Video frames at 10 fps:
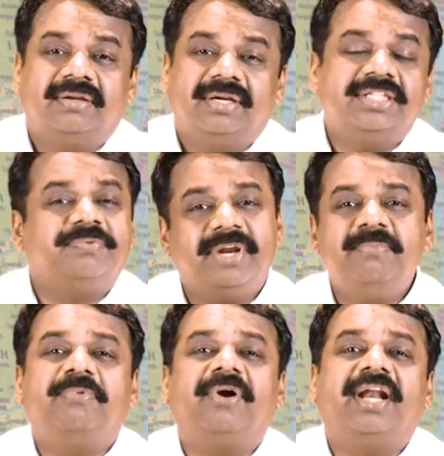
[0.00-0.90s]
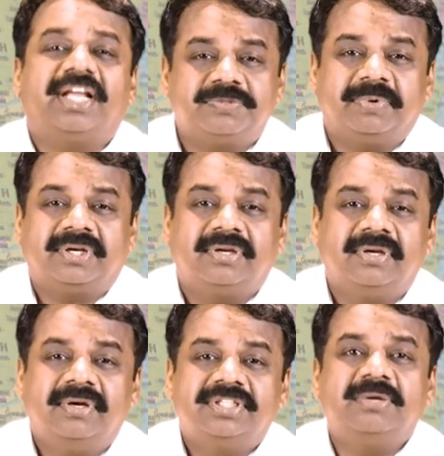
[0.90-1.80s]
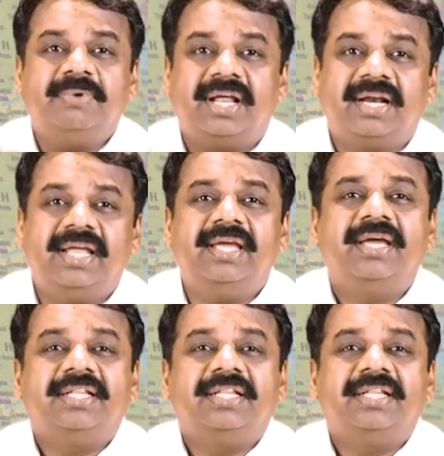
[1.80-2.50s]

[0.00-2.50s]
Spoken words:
It's a very important aspect. Similarly,